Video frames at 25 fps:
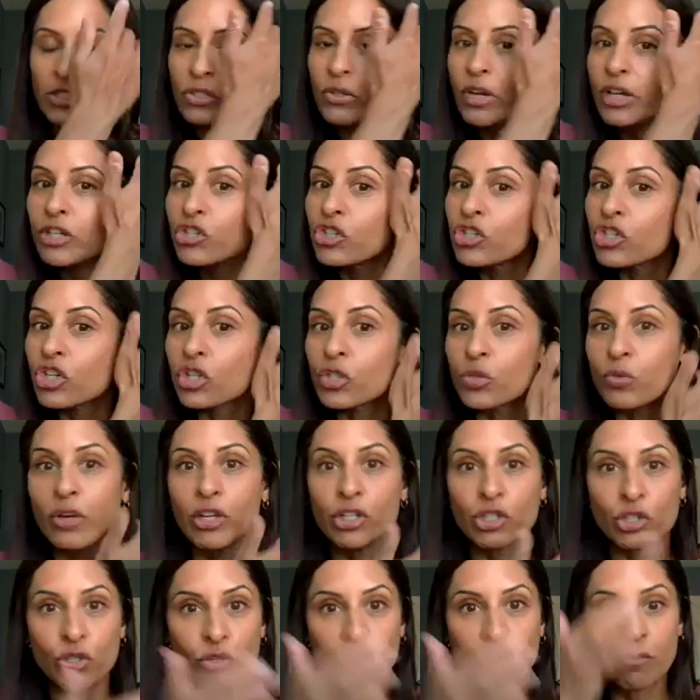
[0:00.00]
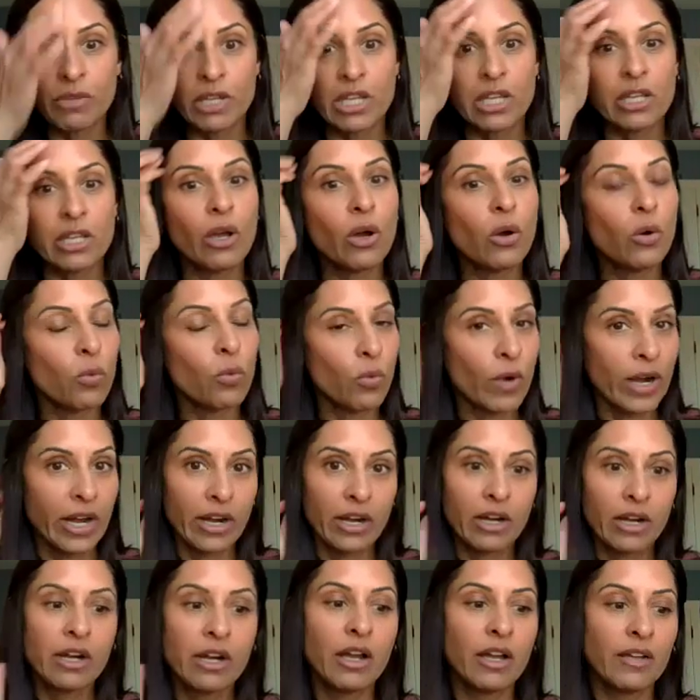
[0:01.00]
So I just want you to be
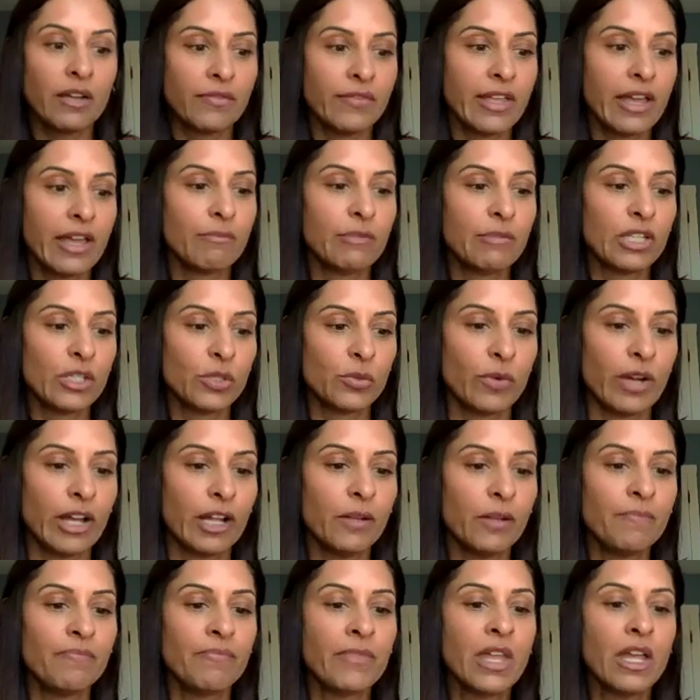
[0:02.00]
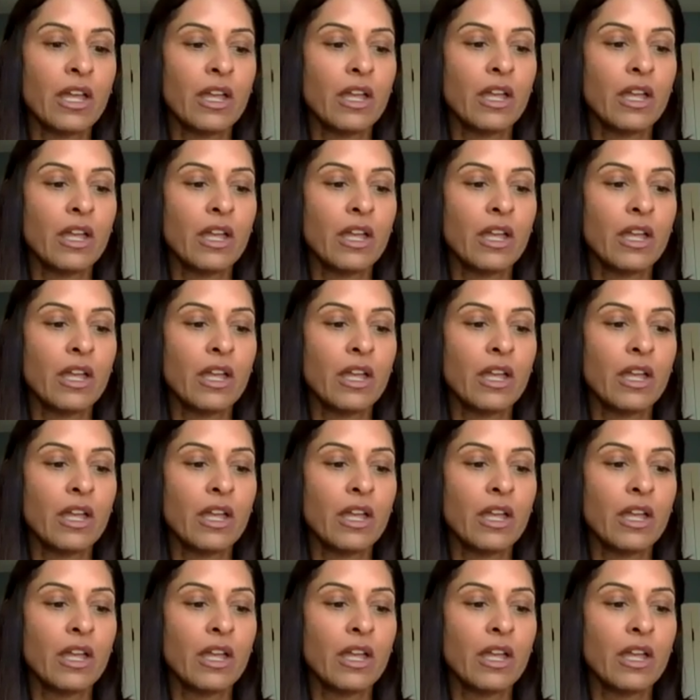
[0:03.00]
aware of them as well.